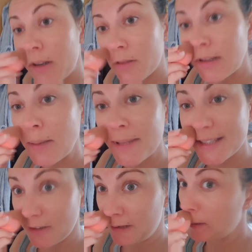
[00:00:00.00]
Wrap
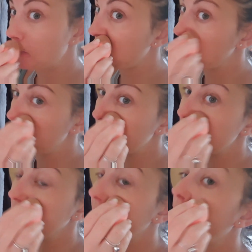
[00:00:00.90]
myself up in my
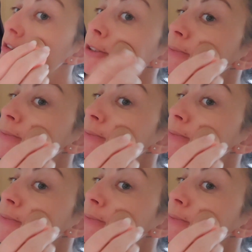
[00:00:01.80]
dressing gown.